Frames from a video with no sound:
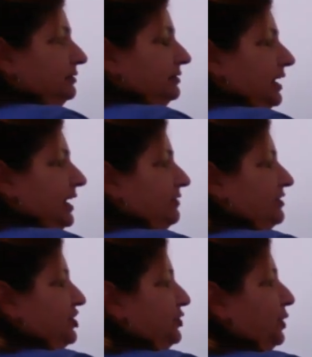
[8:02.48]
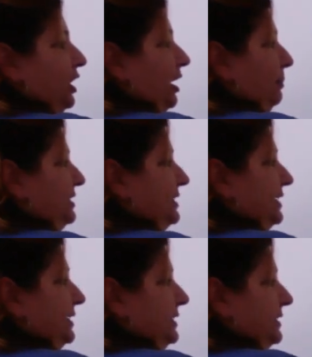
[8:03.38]
I have two
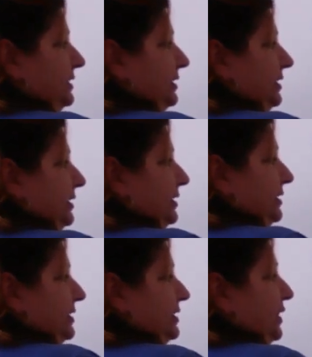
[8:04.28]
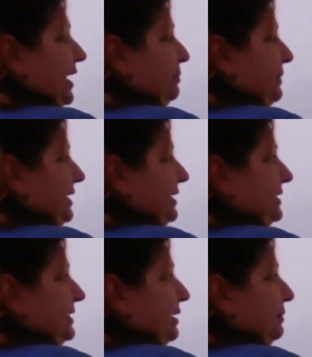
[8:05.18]
opposites. So that
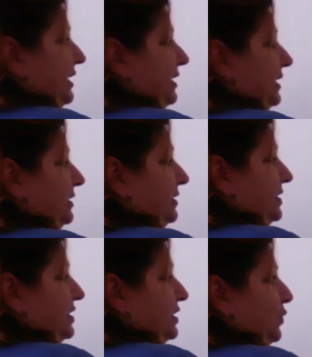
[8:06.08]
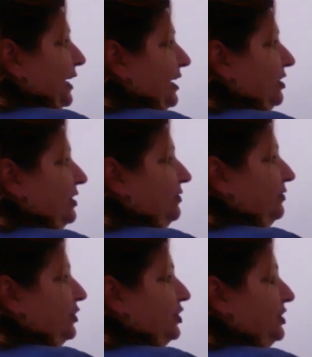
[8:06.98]
means I'm going to square the
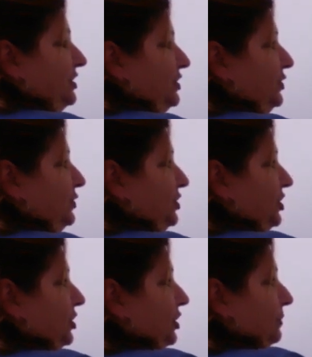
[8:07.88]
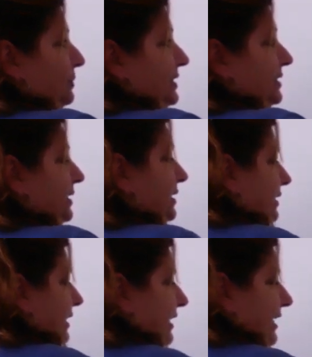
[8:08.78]
first two terms.
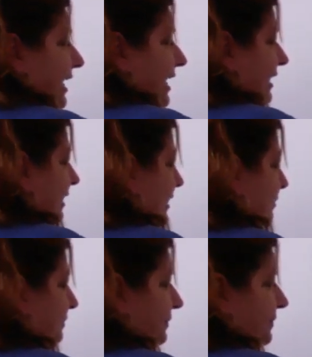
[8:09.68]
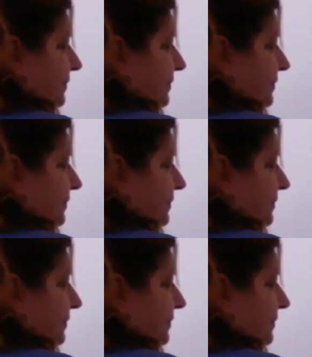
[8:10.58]
And again, I'm